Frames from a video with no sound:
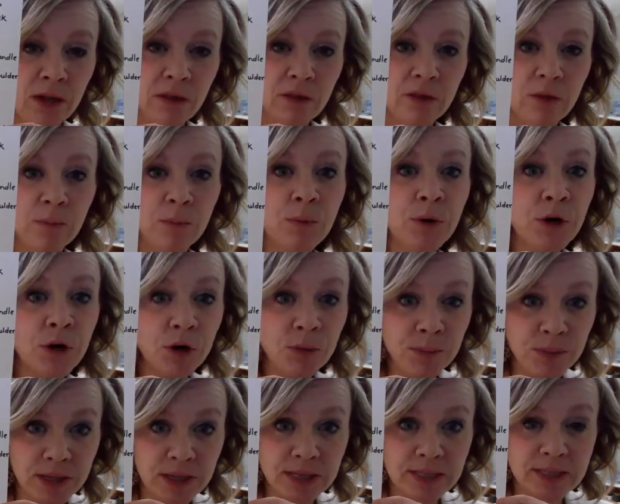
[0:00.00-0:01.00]
The
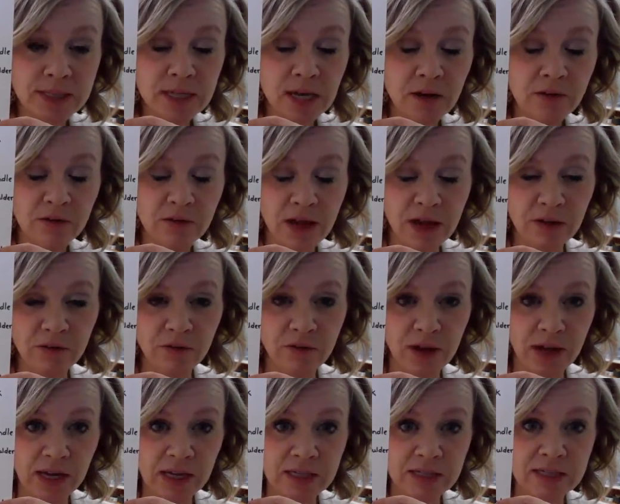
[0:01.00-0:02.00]
purpose of that
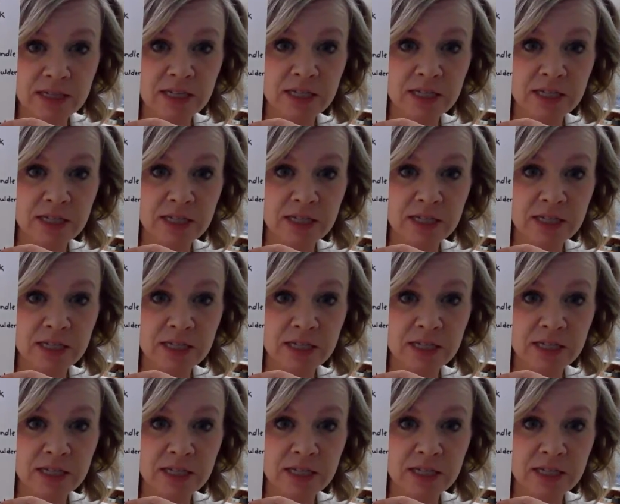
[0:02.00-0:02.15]
vase